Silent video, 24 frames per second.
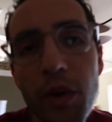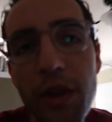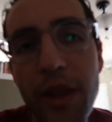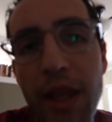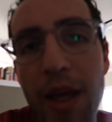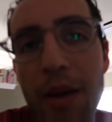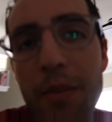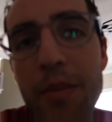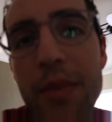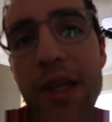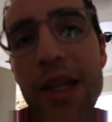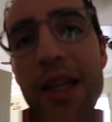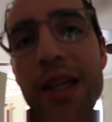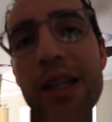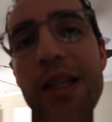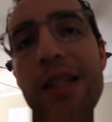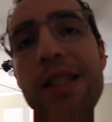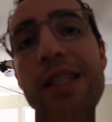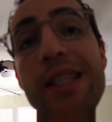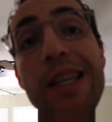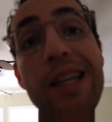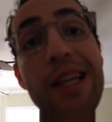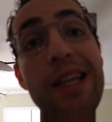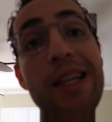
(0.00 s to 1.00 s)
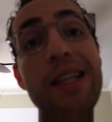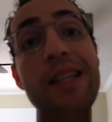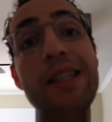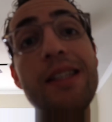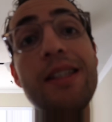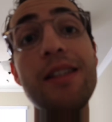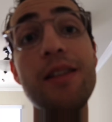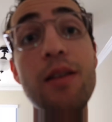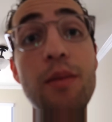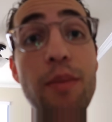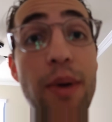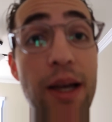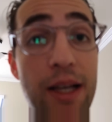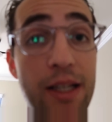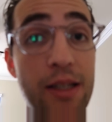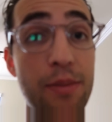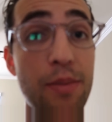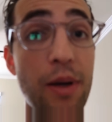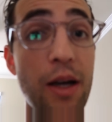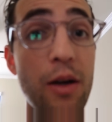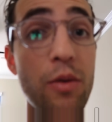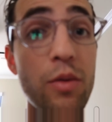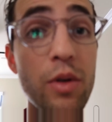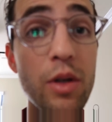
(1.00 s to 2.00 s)
what that means is to Best
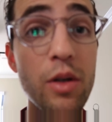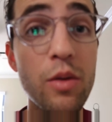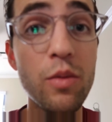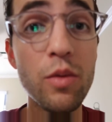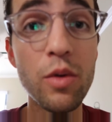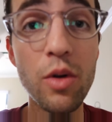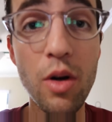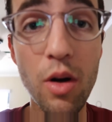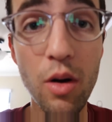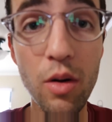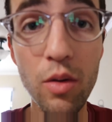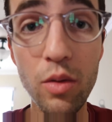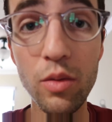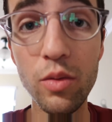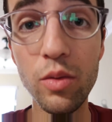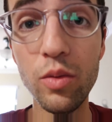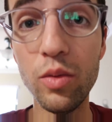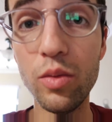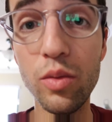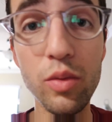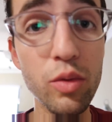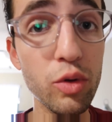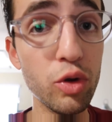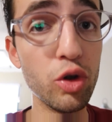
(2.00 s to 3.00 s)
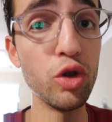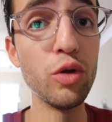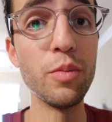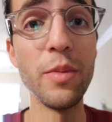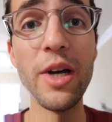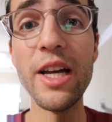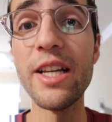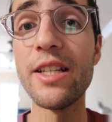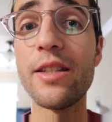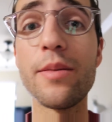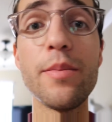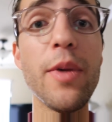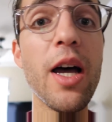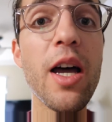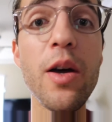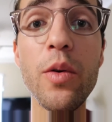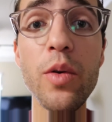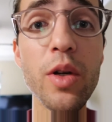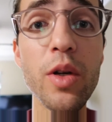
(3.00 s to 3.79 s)
Buy we will go. To Best Buy